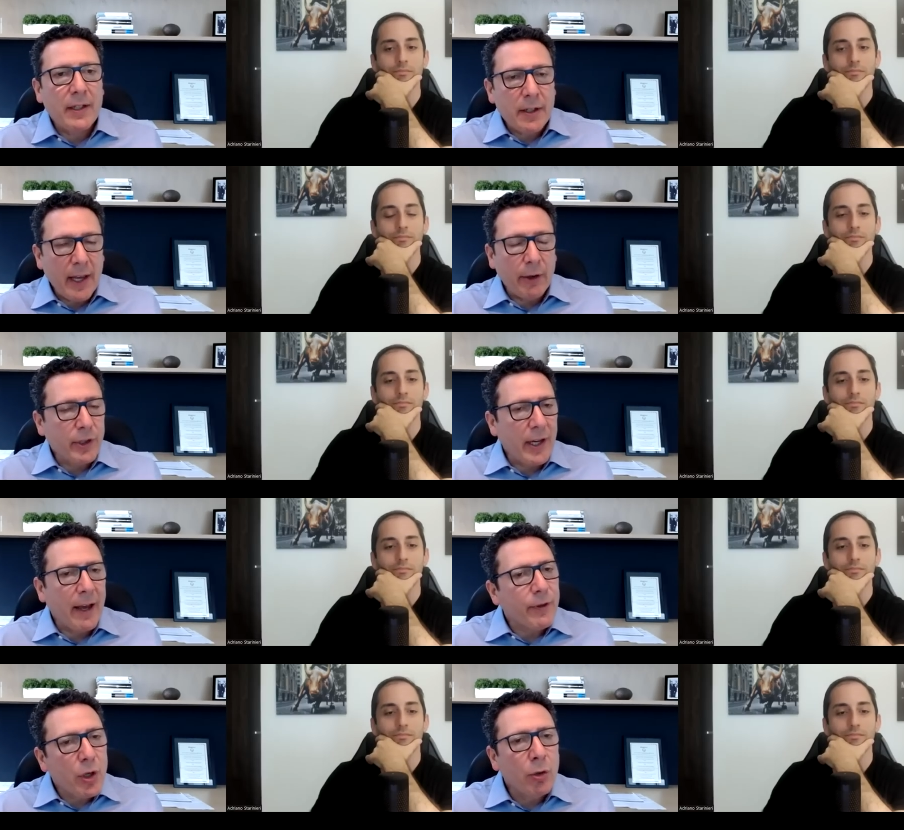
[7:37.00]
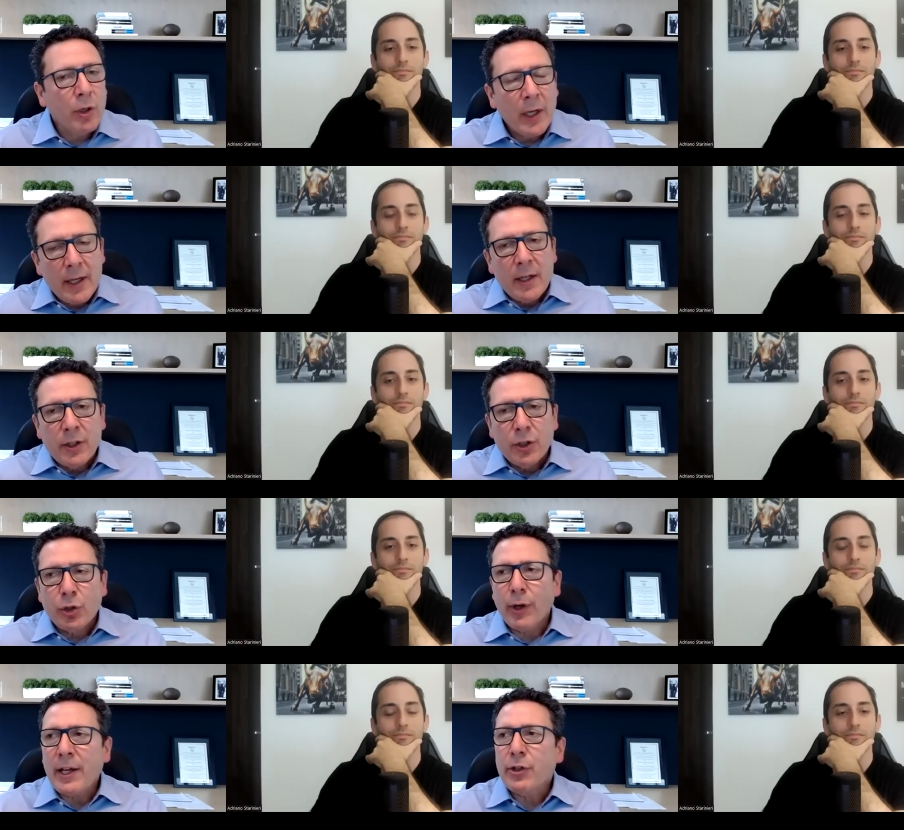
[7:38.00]
Speaker 1: discount to NAV. So,
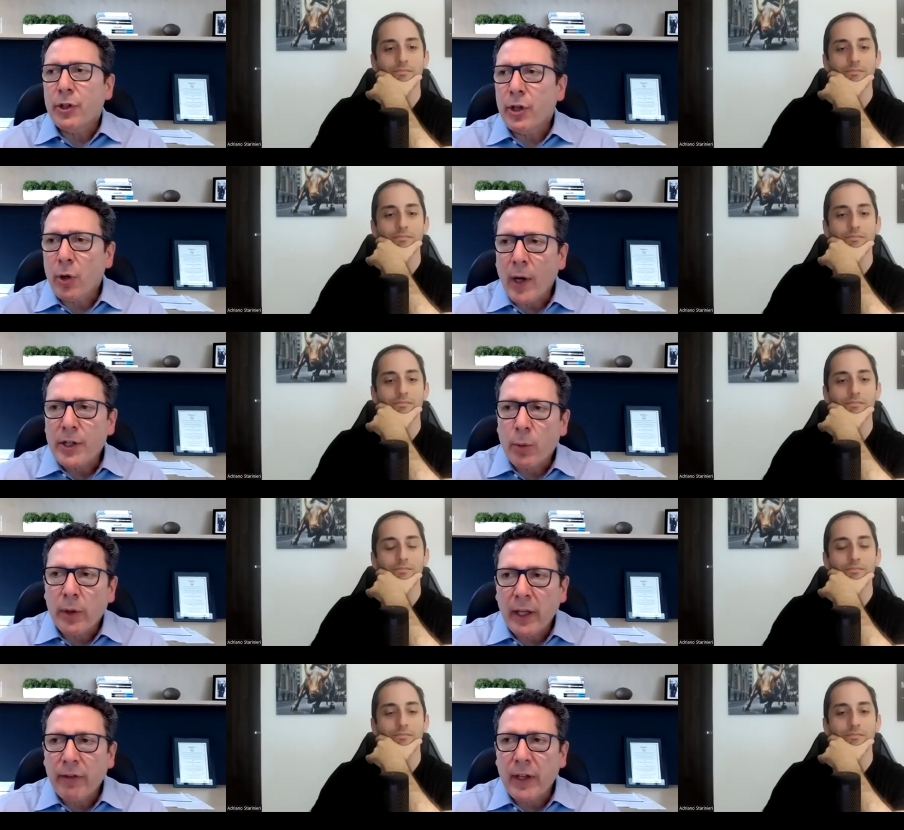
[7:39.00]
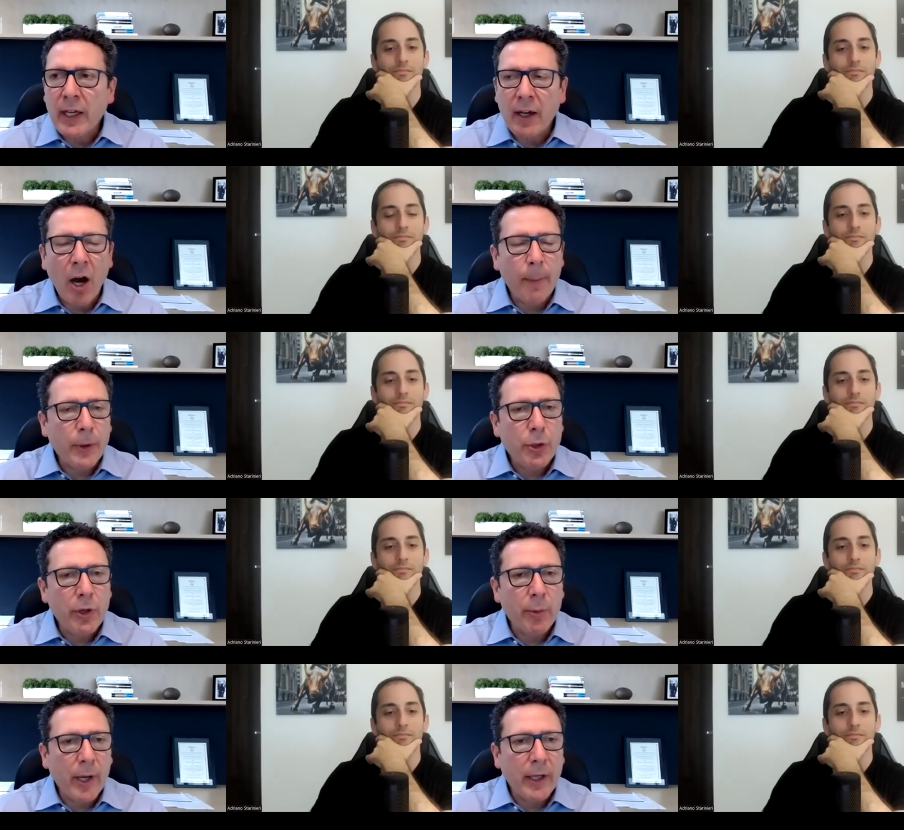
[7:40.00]
short answer to your question, we think the
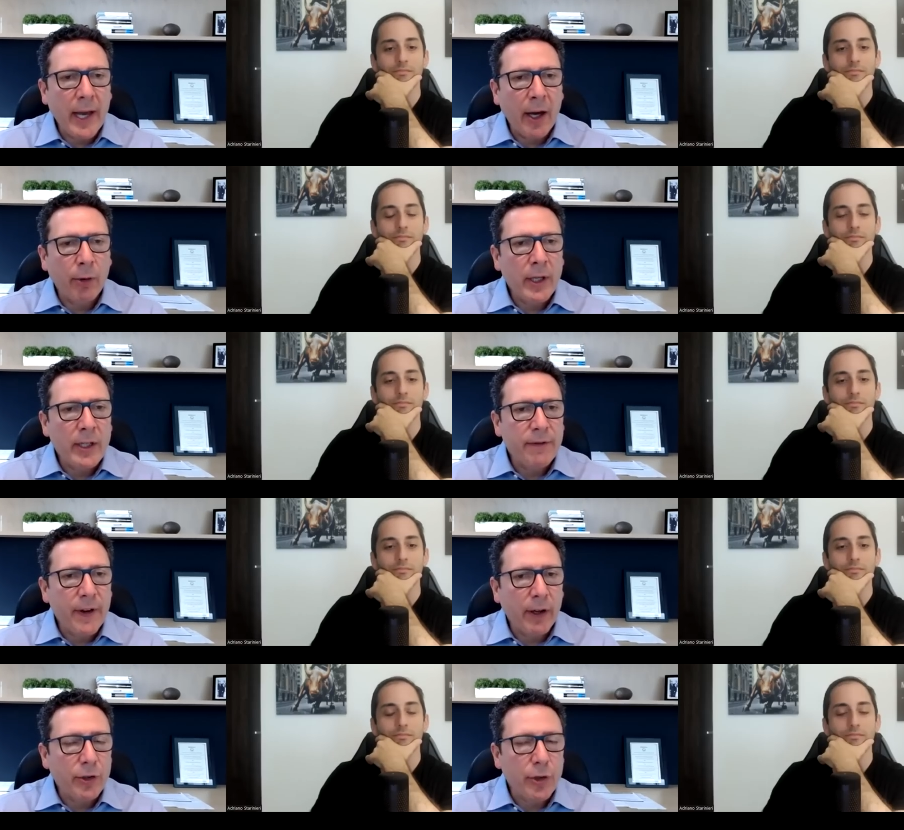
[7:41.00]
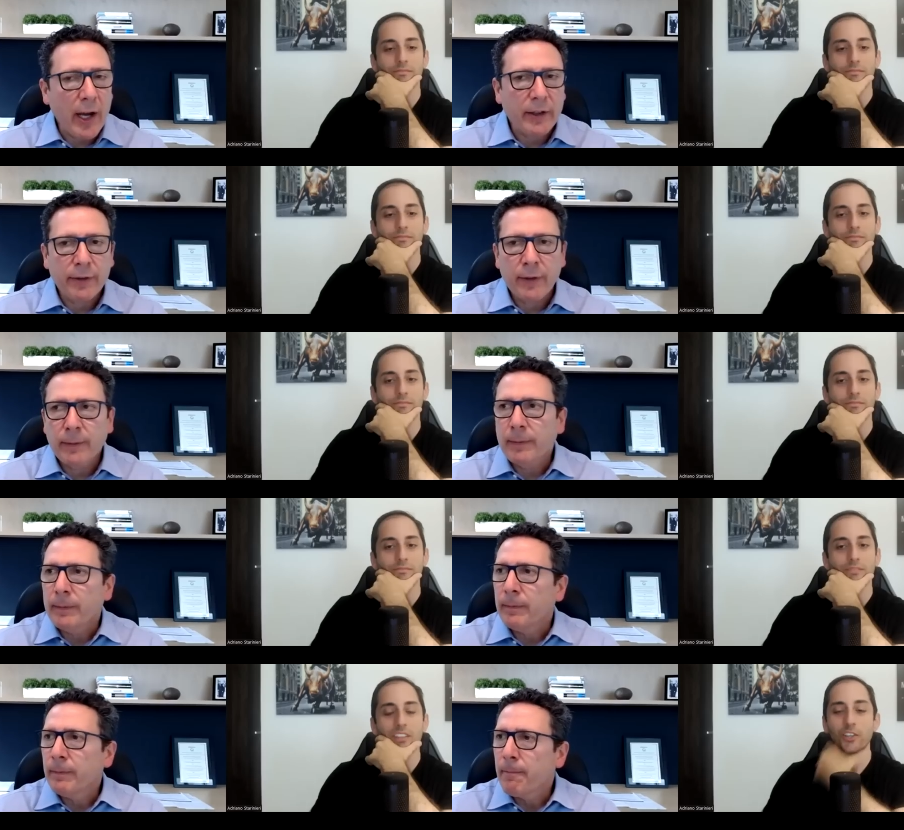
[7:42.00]
opportunity right now is very attractive.
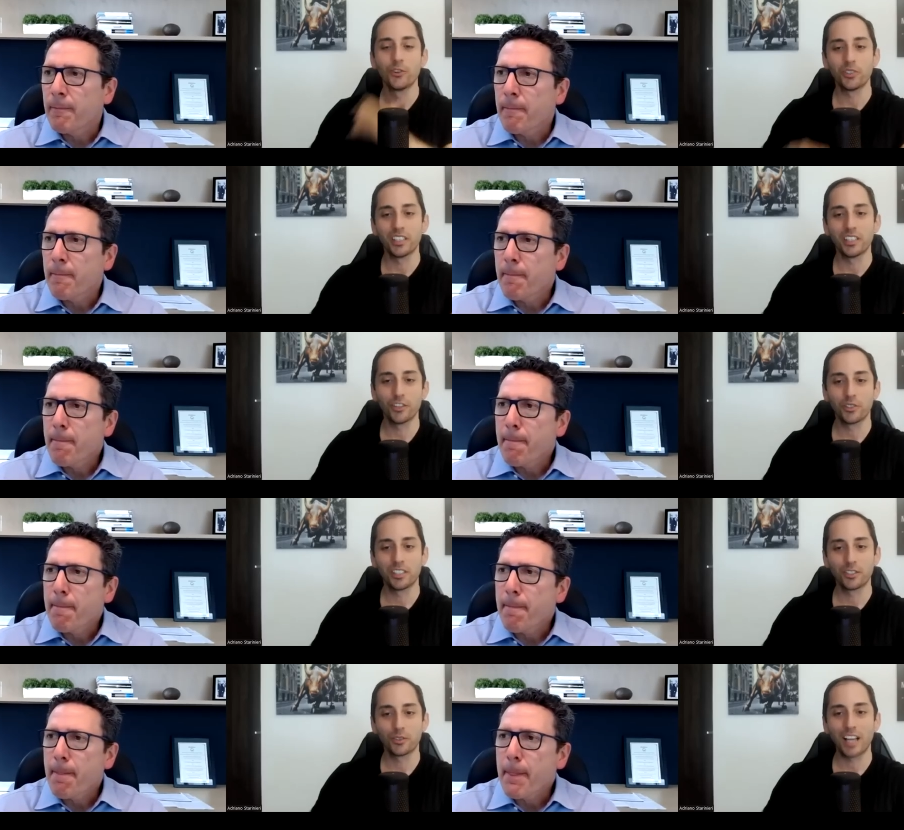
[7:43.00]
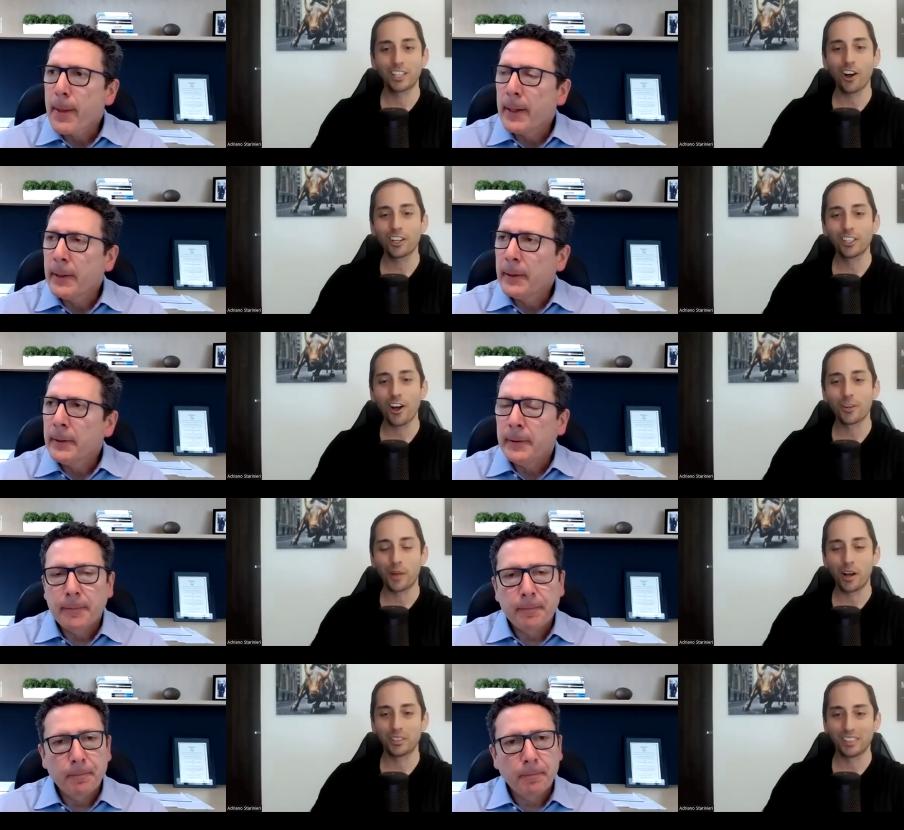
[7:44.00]
Speaker 2: Interesting, interesting. So, I talk a lot
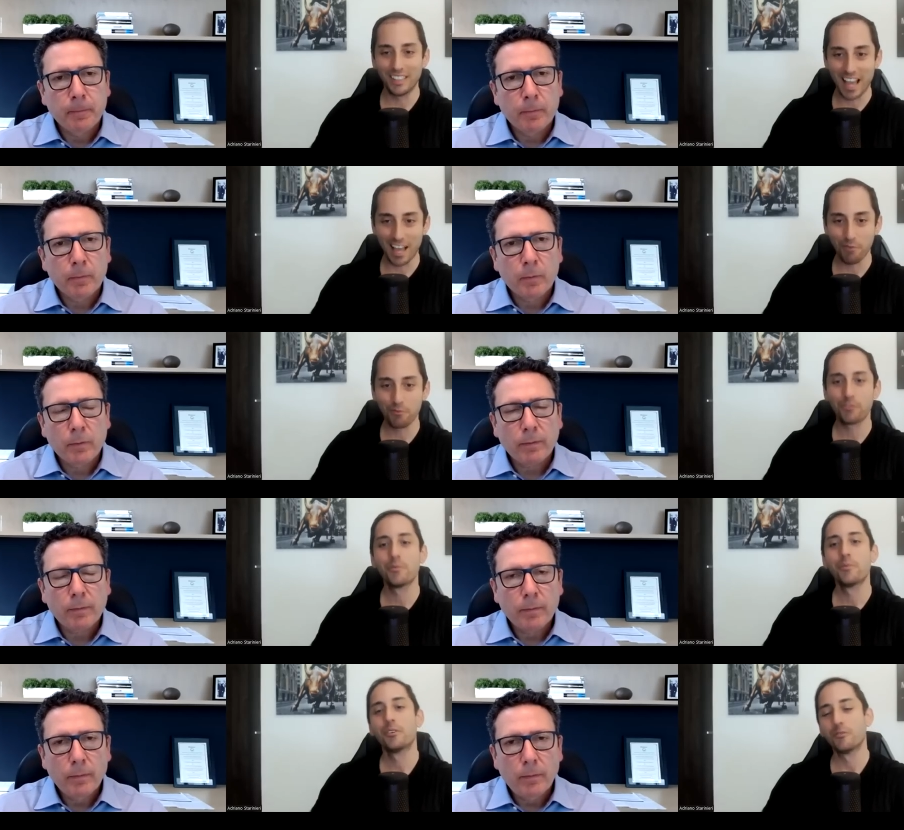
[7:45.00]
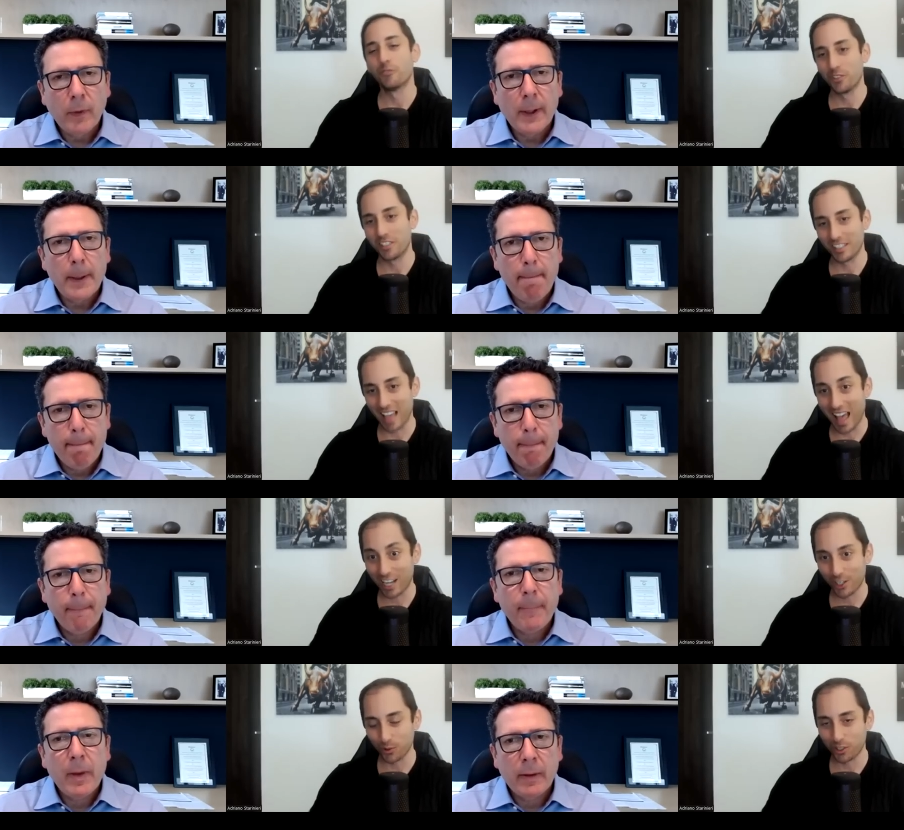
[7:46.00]
about NAV versus
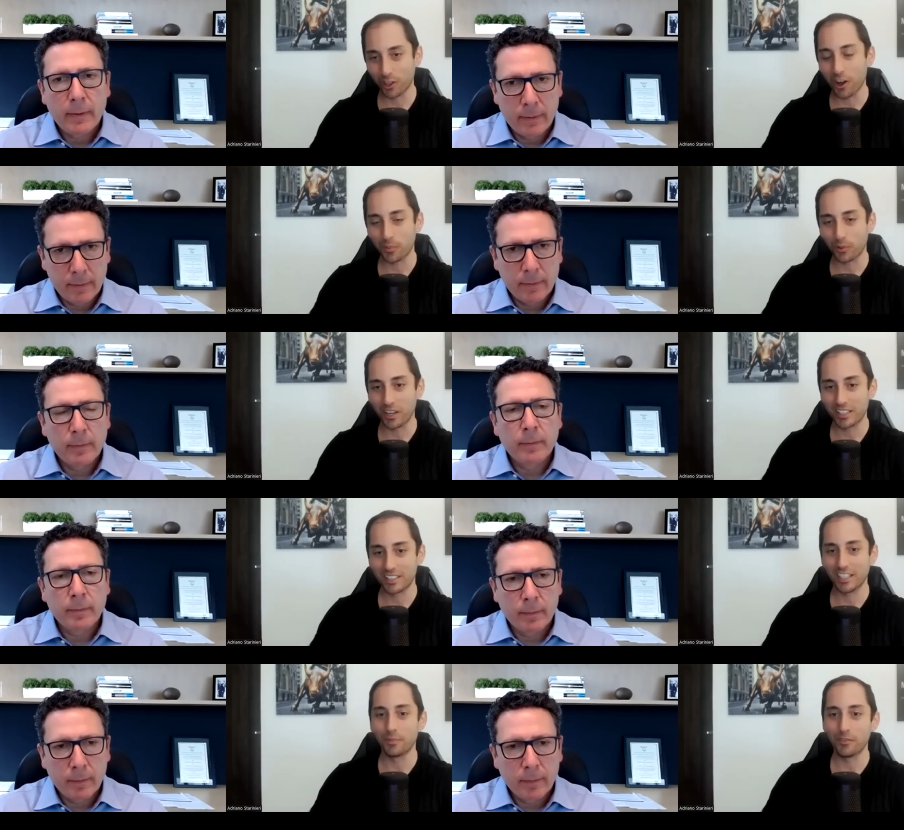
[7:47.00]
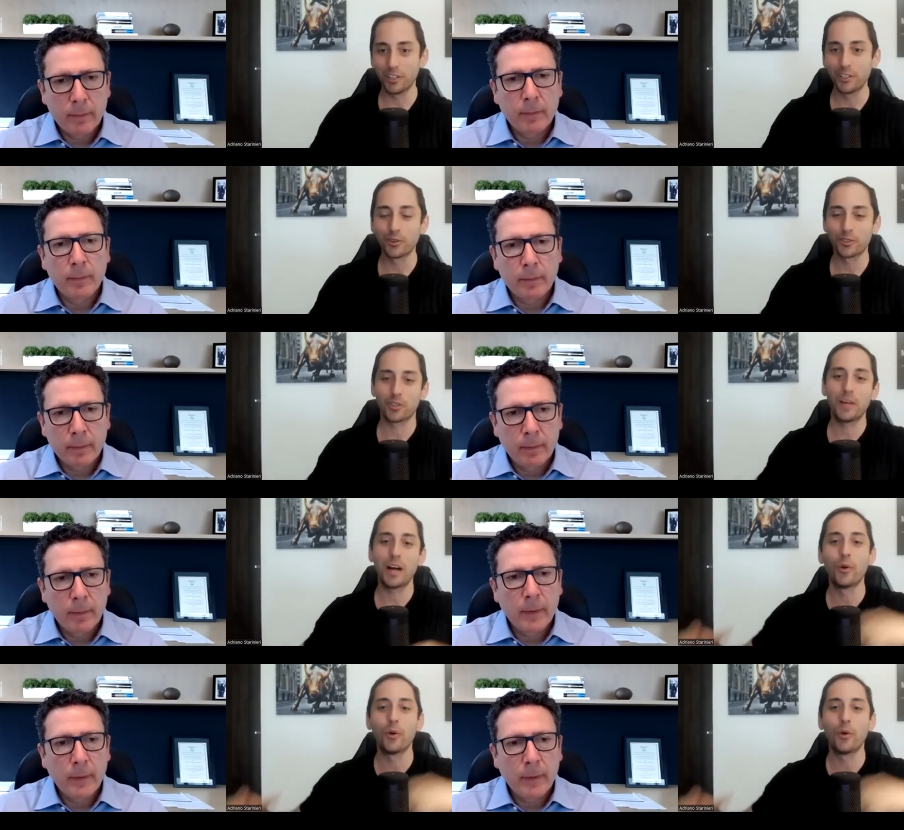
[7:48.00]
actual stock price in my video. So, I'm, I'm